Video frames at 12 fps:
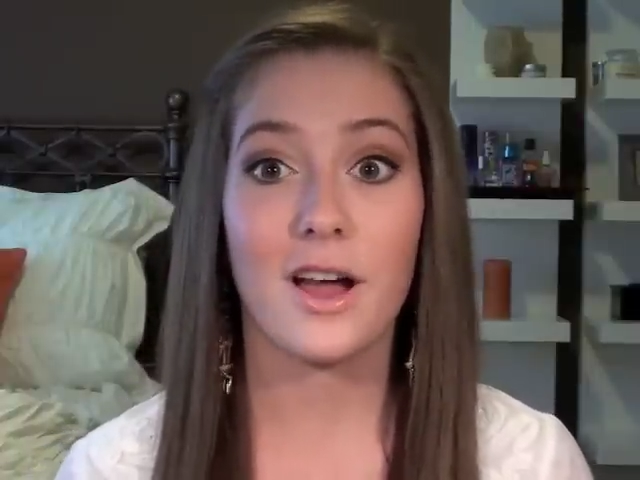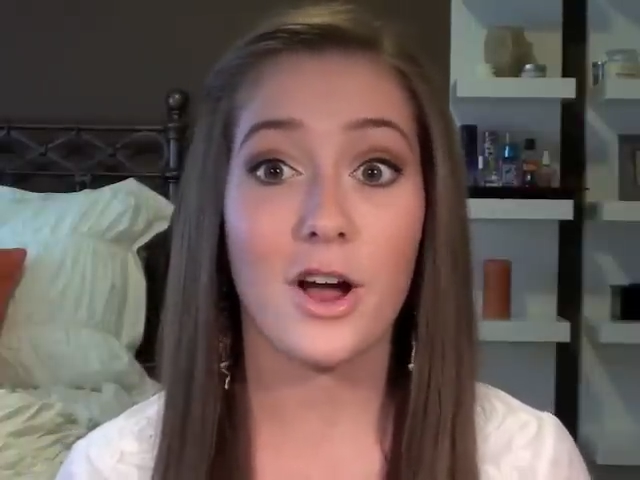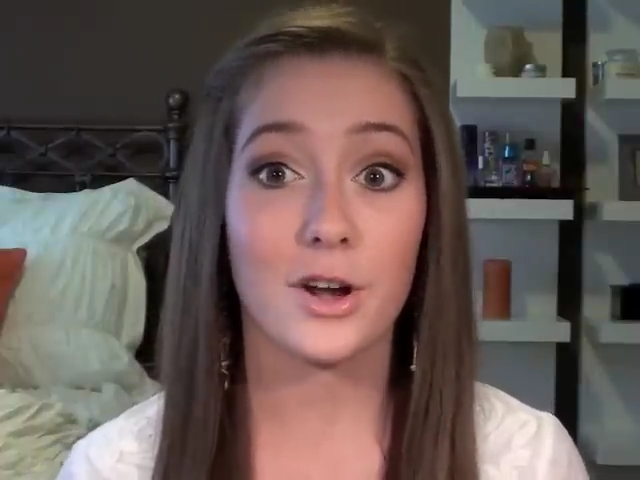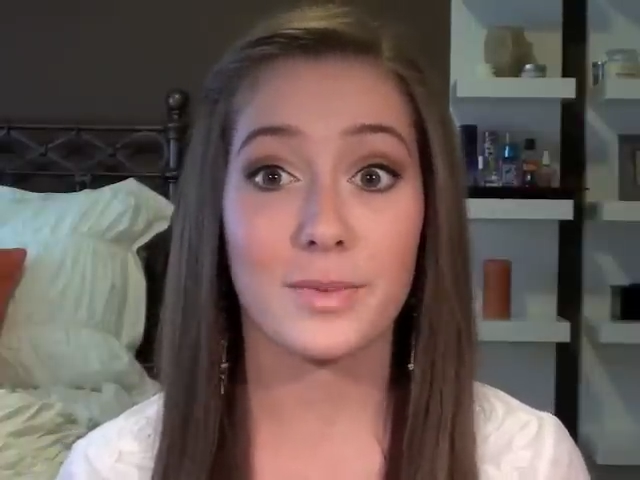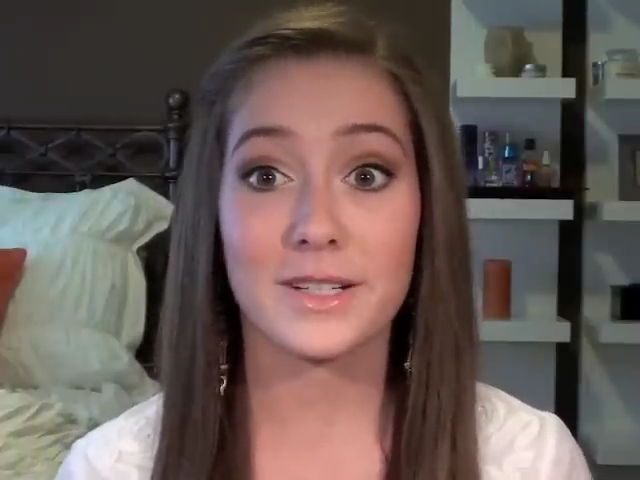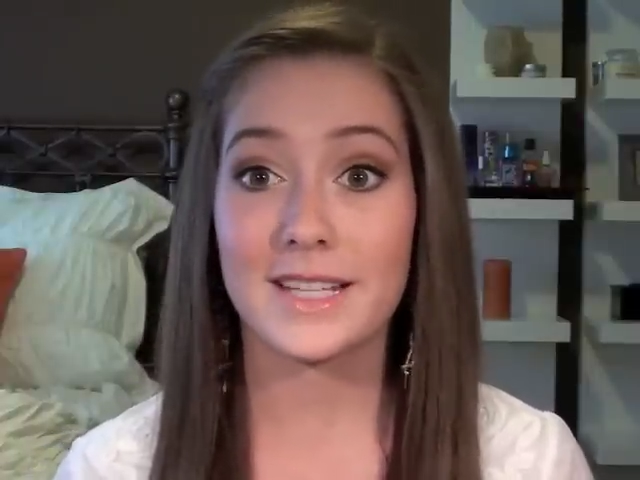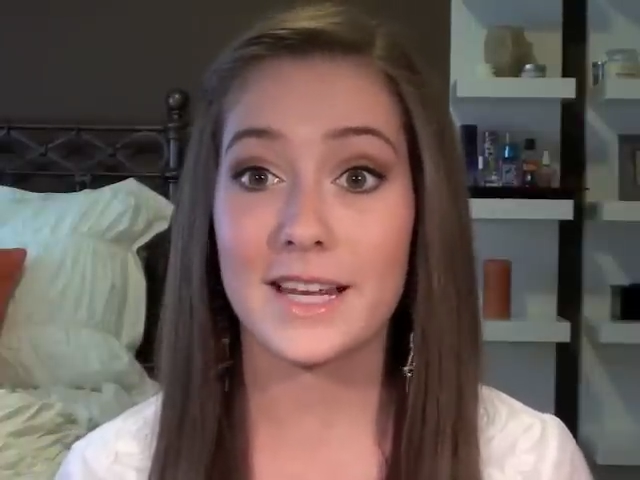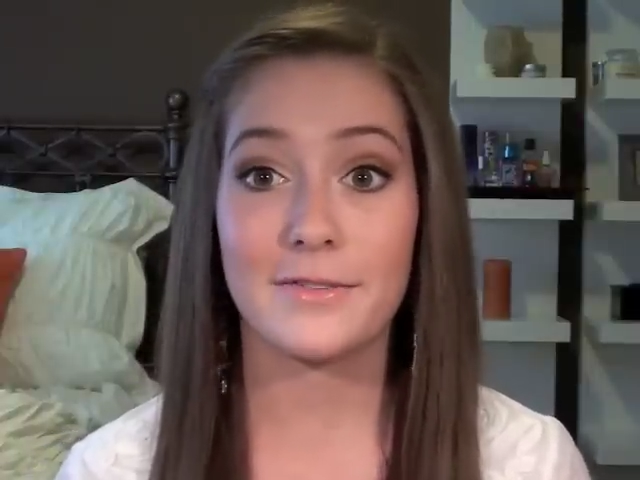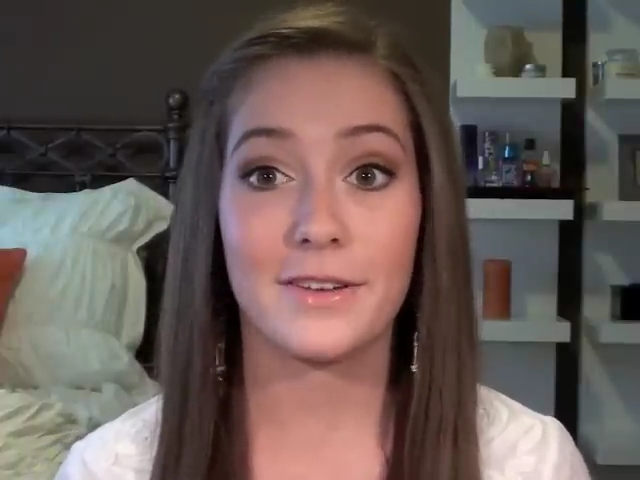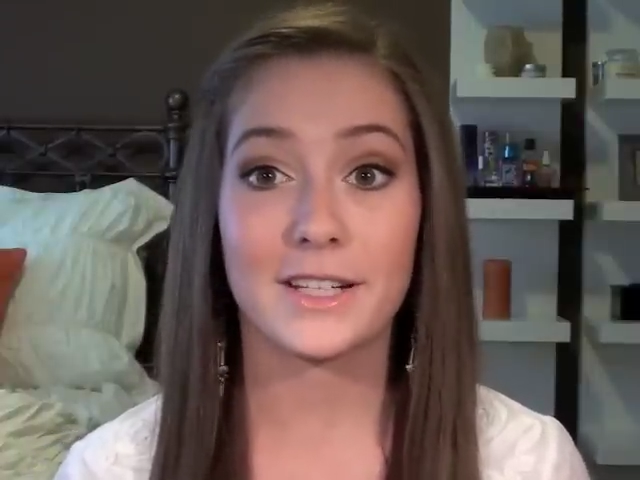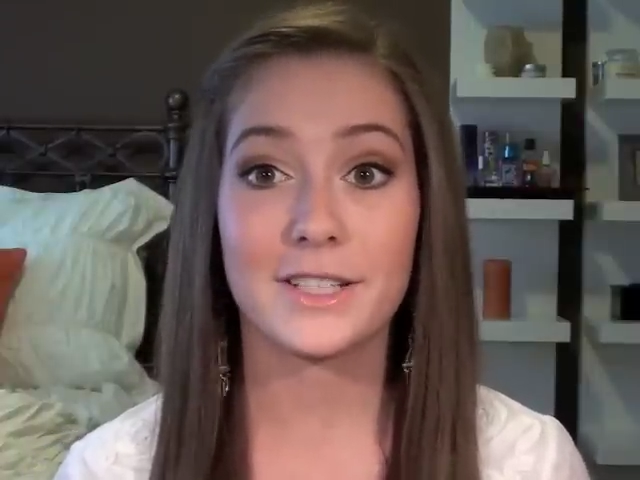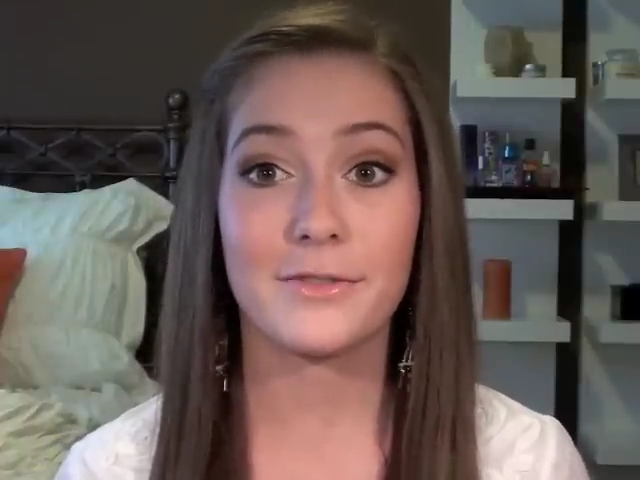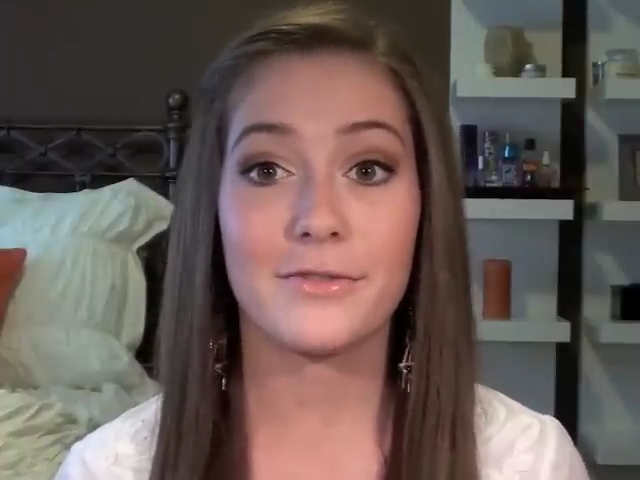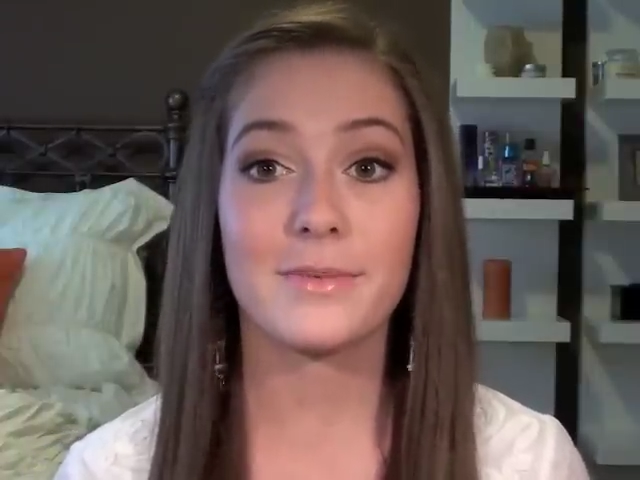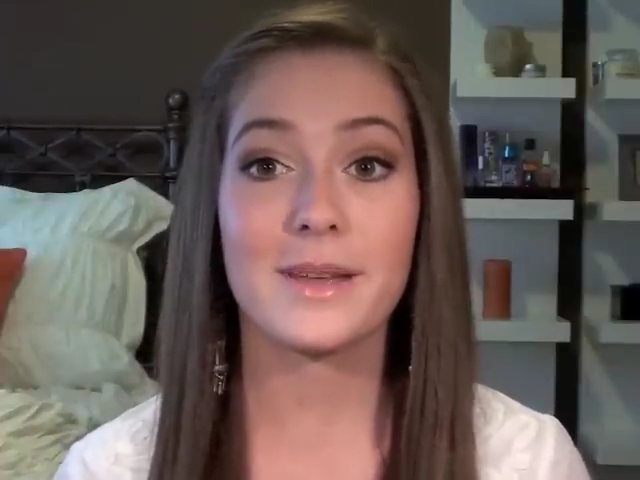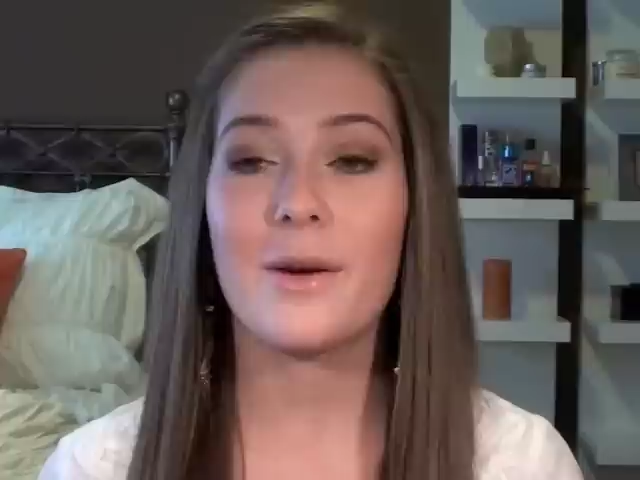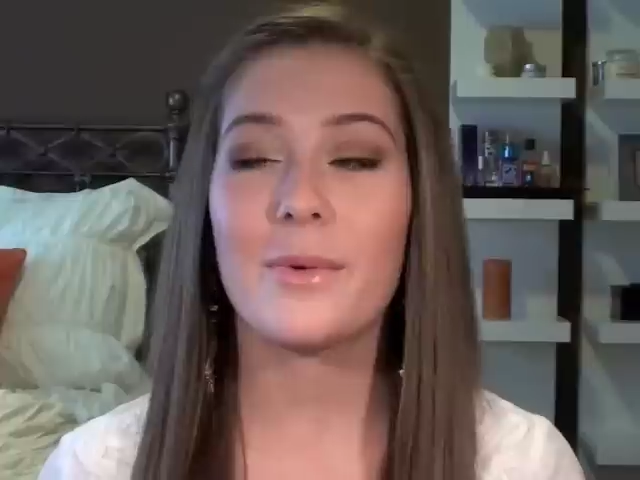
100% effective for me.